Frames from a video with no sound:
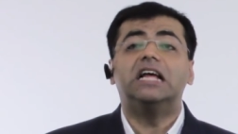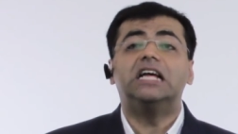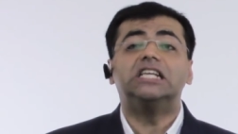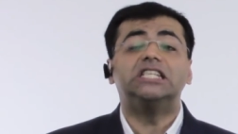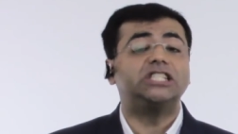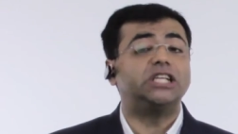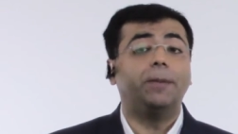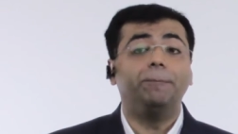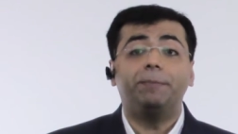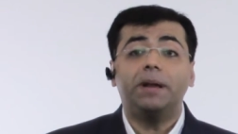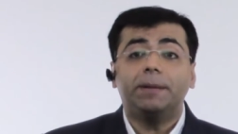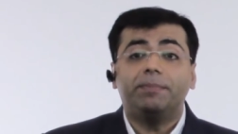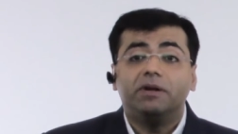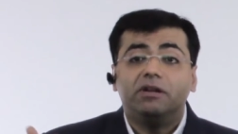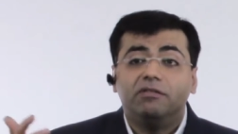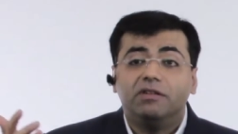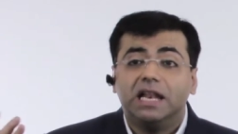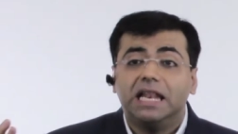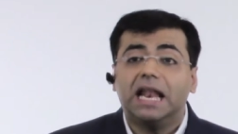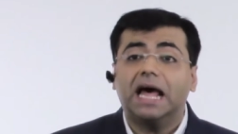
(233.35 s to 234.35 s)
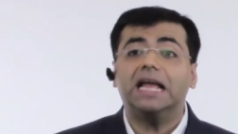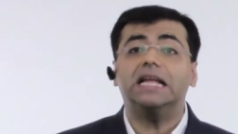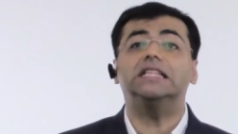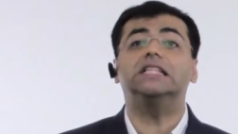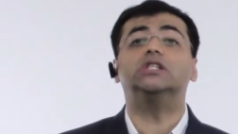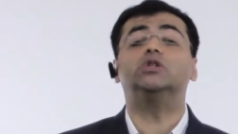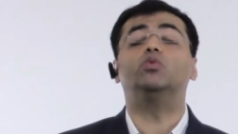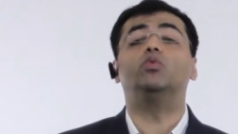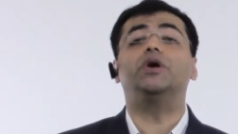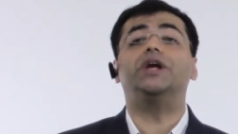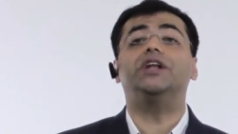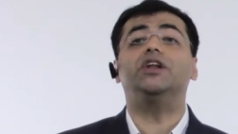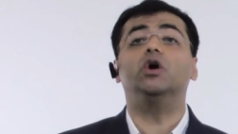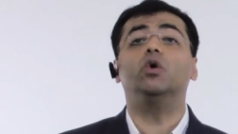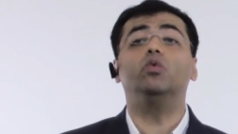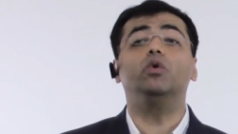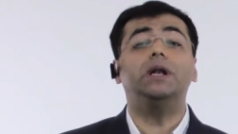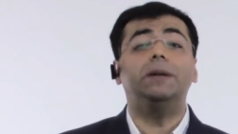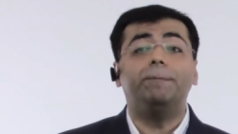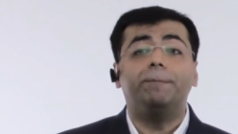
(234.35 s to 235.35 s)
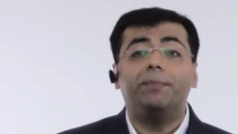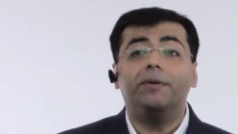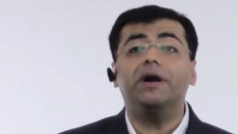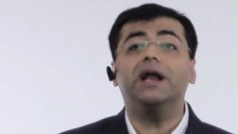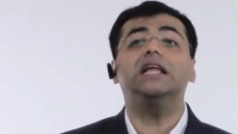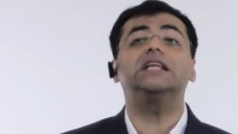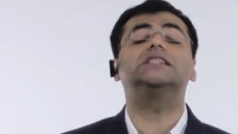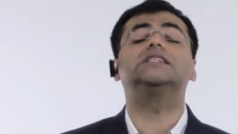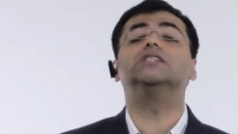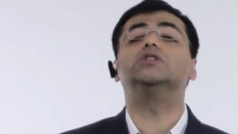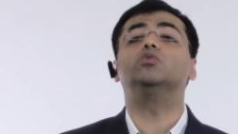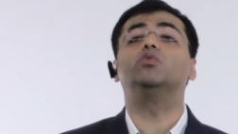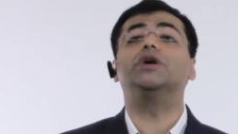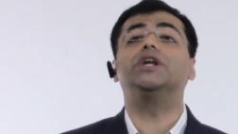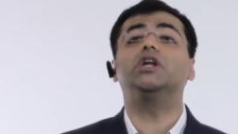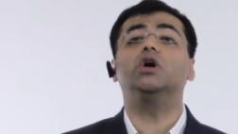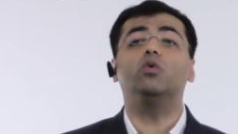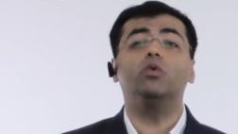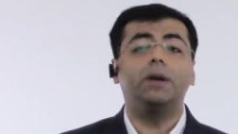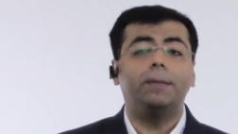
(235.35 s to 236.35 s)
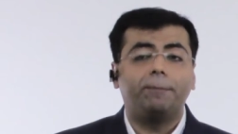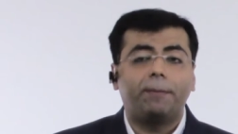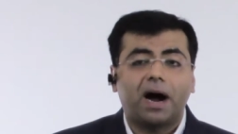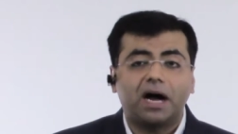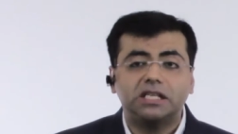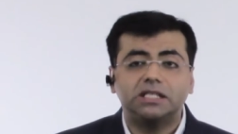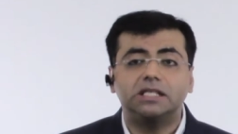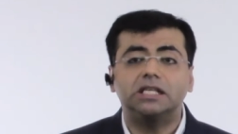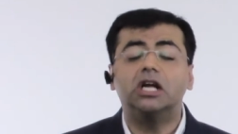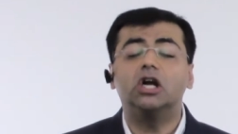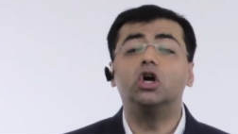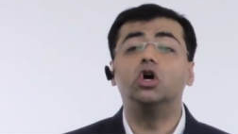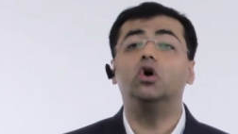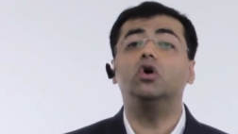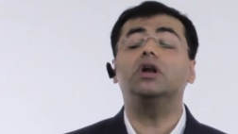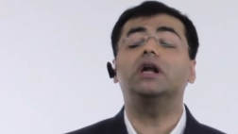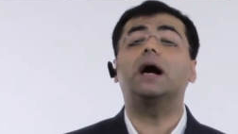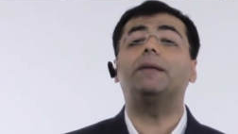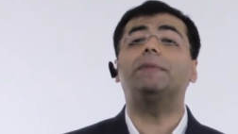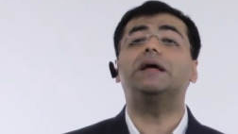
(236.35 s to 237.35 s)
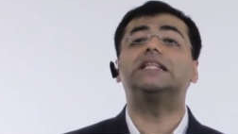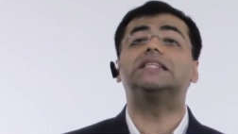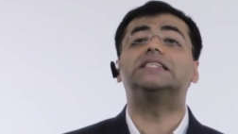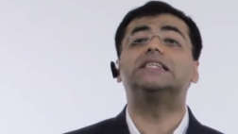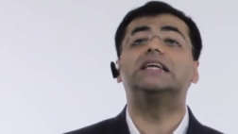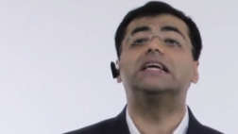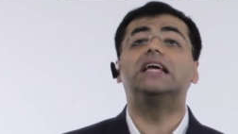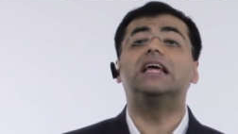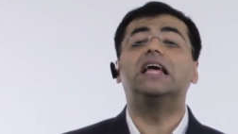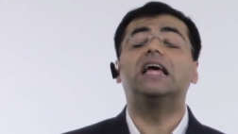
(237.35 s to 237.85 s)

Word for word: Some people will like this video, will praise this video, will pass good comments,